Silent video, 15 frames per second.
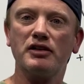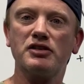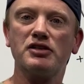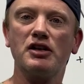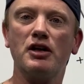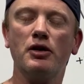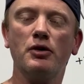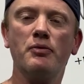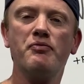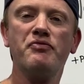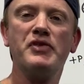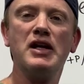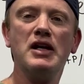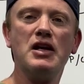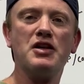So
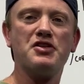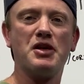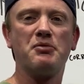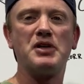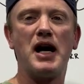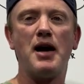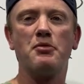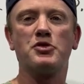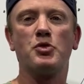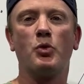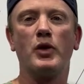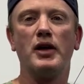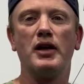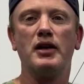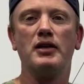sometimes
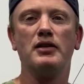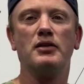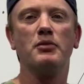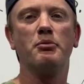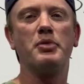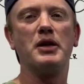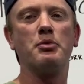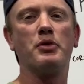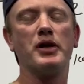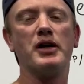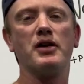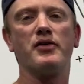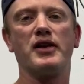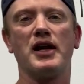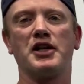when people
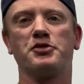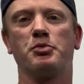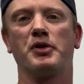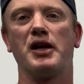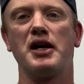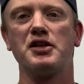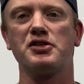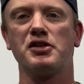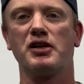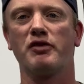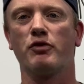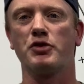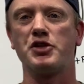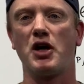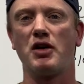hear the explanation of
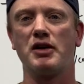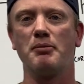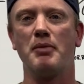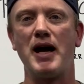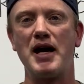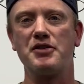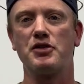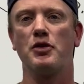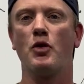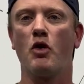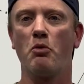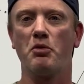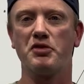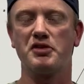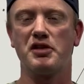returning back to
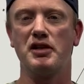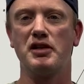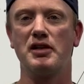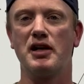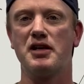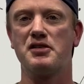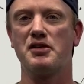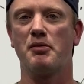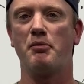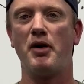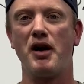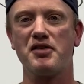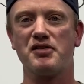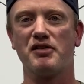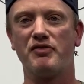normalcy as a
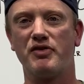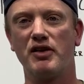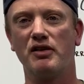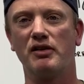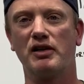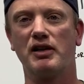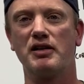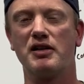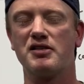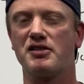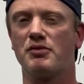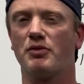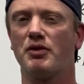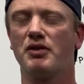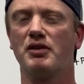positive feeling,
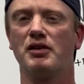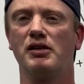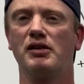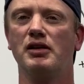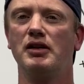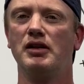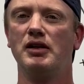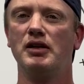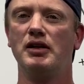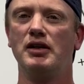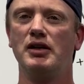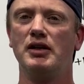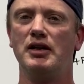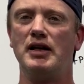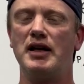
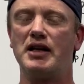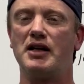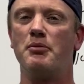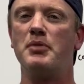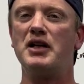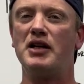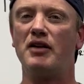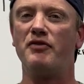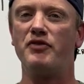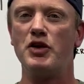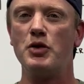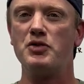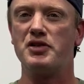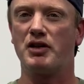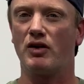it can be
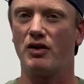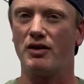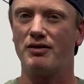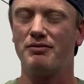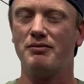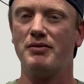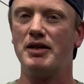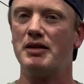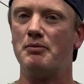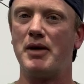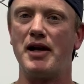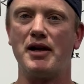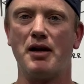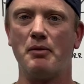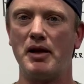confusing, or it might
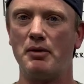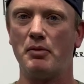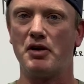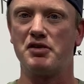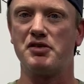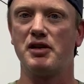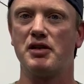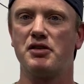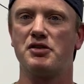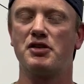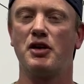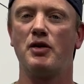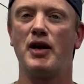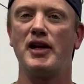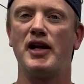not make much sense.
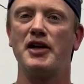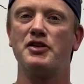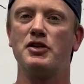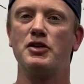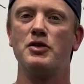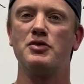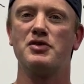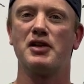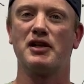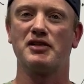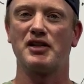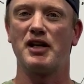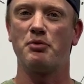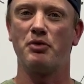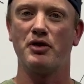So I like to use an
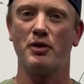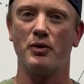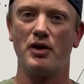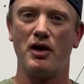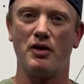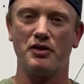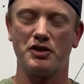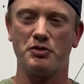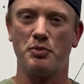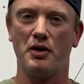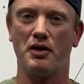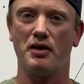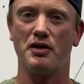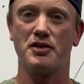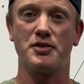example that we all
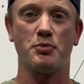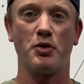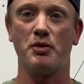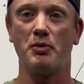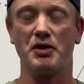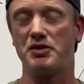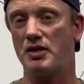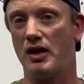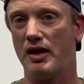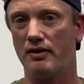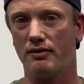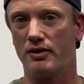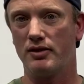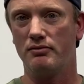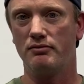experience pretty much
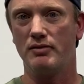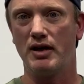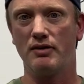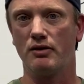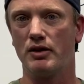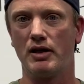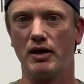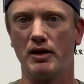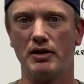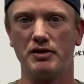every day.